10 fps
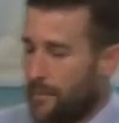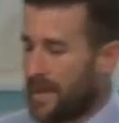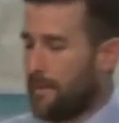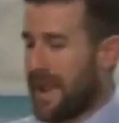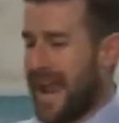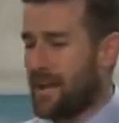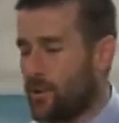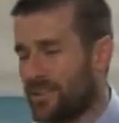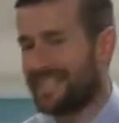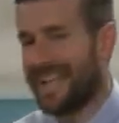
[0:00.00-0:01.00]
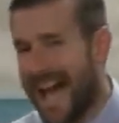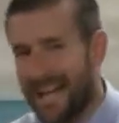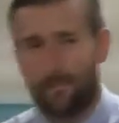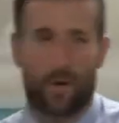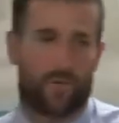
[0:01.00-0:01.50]
But a man who is
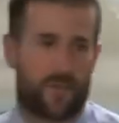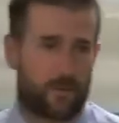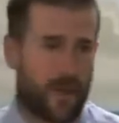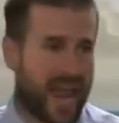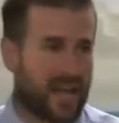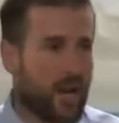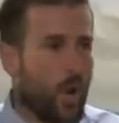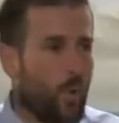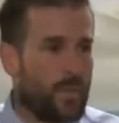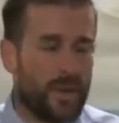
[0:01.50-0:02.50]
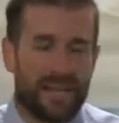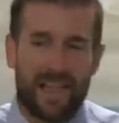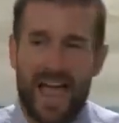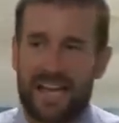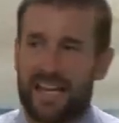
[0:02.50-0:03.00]
not a perfect man would
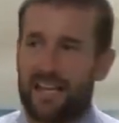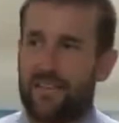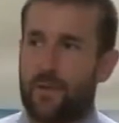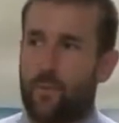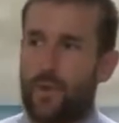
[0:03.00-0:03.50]
be like in the,